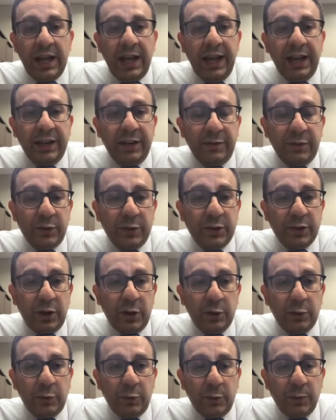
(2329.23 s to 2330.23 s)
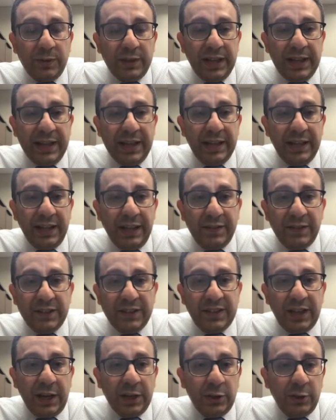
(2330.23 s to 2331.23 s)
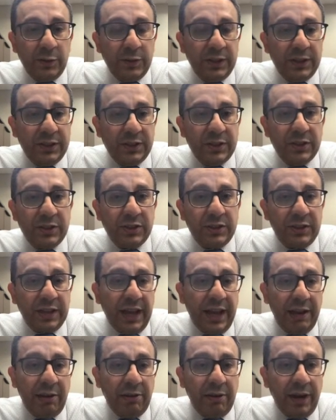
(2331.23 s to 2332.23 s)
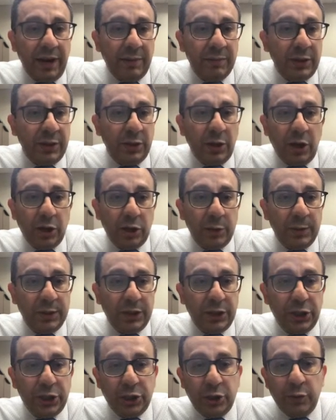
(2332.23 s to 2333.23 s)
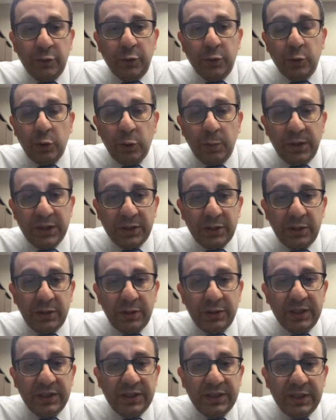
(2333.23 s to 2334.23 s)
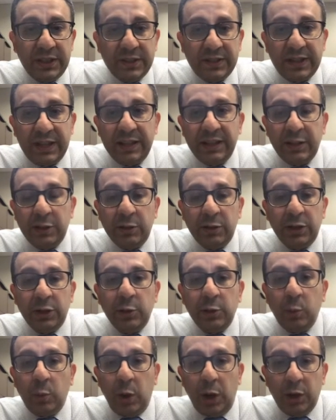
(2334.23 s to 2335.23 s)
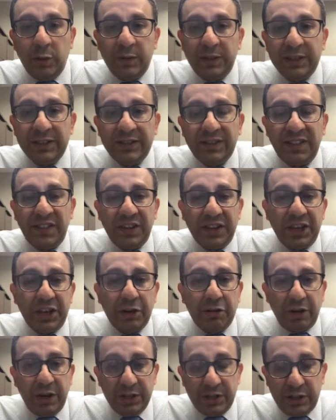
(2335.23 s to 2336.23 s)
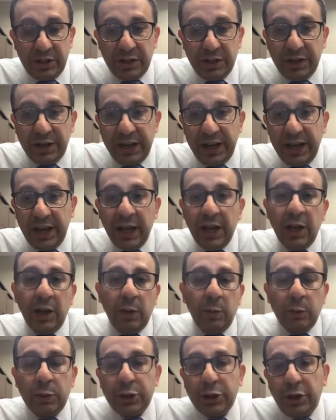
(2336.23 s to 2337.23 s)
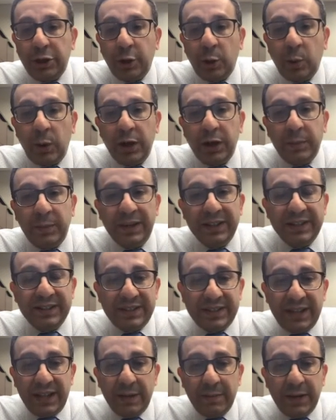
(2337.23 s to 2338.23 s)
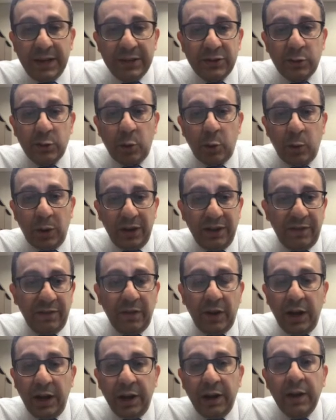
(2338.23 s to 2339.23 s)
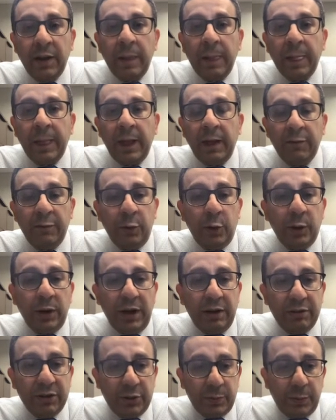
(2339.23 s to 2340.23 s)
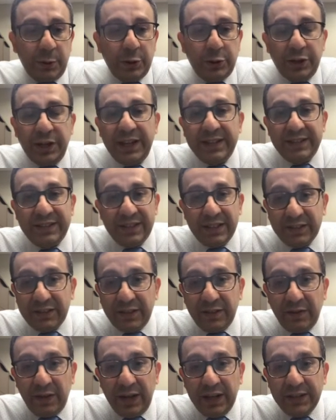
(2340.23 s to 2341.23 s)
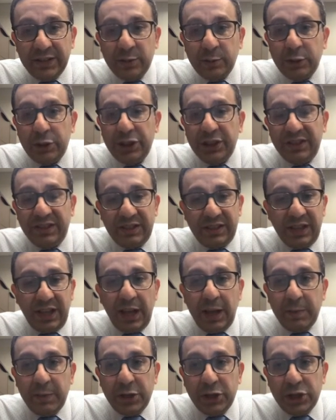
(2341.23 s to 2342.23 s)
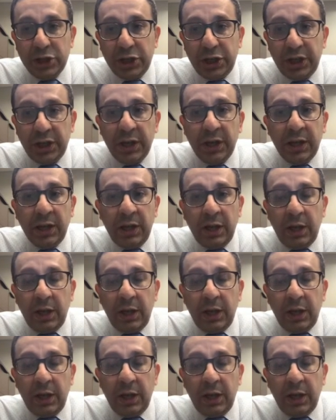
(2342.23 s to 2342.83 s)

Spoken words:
And if you start from the left side of this diagram, the documentation of neuromuscular disease, and then you need one of these three criteria, which are required by the CMS to qualify for a respiratory assist device, which is ABG,